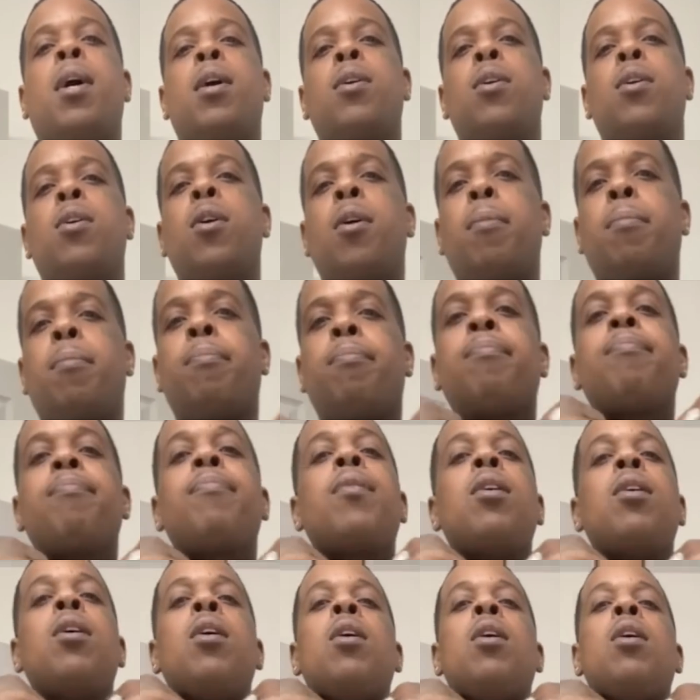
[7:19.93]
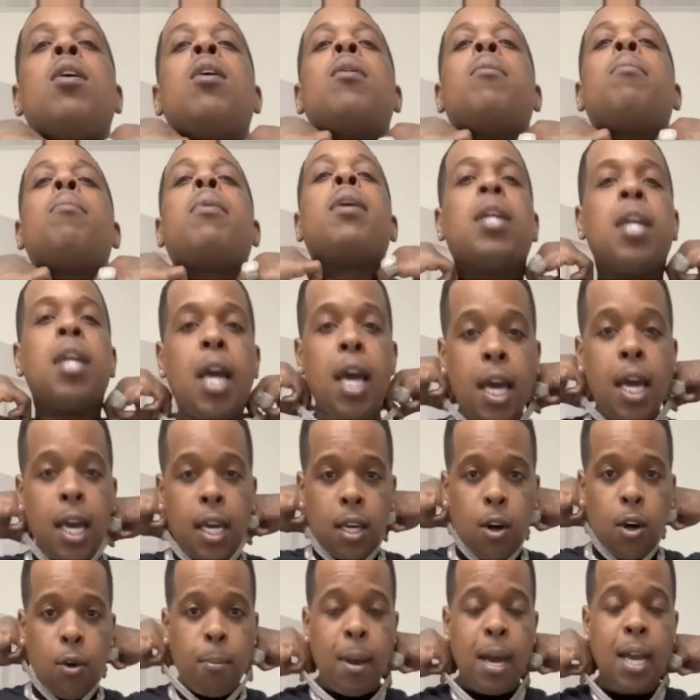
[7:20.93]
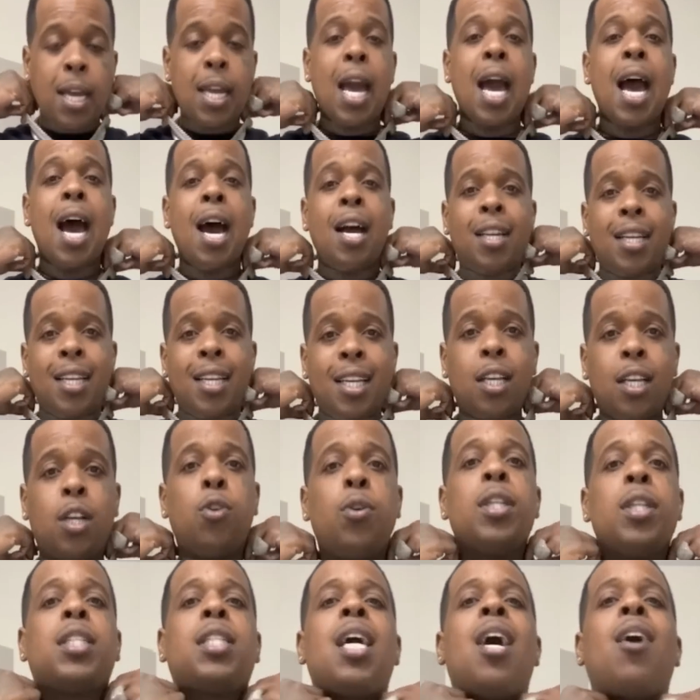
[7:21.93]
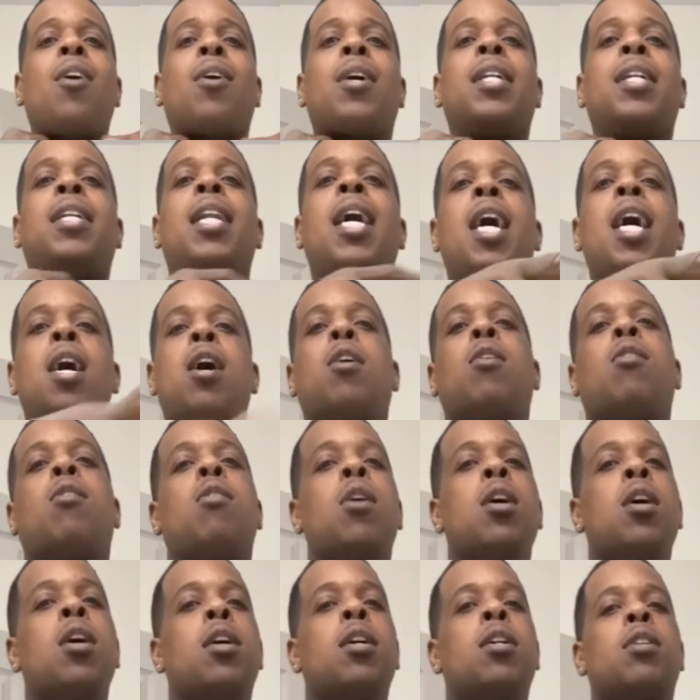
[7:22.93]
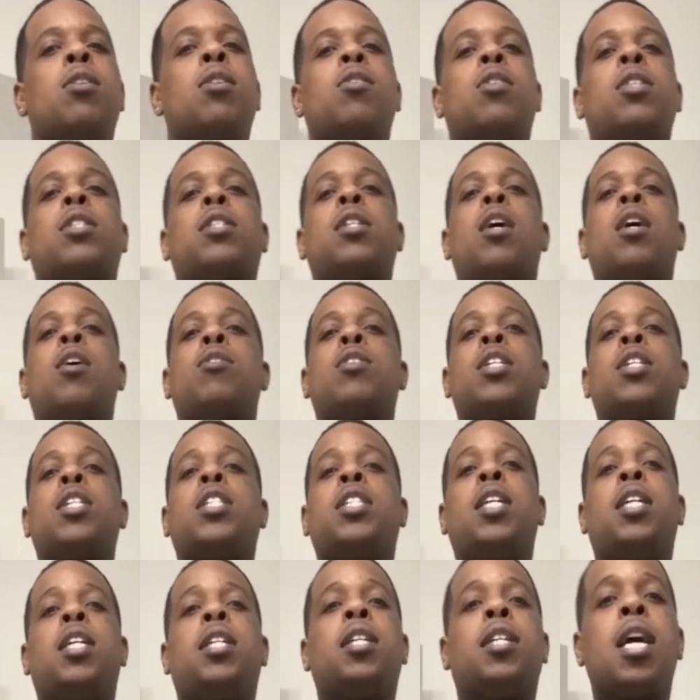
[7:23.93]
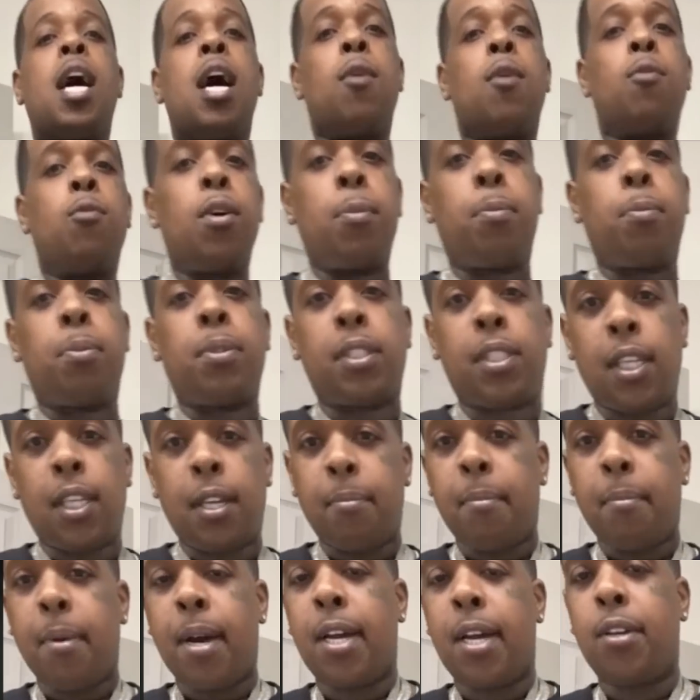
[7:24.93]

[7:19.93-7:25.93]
man. You hear me? But yeah, though, man, y'all need to quit talking down. Know what I'm saying? On this shit that I represent,